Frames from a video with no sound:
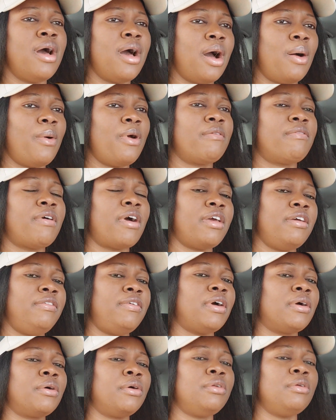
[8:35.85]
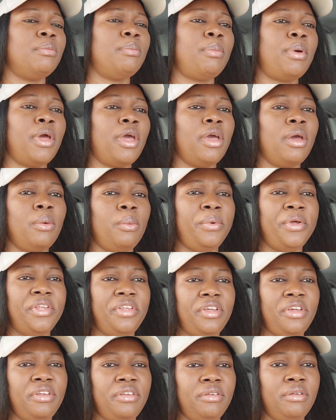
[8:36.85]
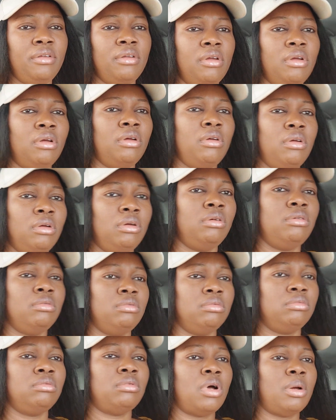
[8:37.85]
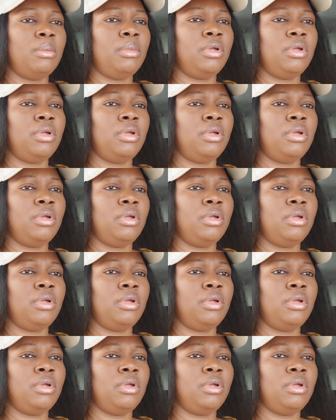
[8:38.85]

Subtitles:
However, if you are going to pay within a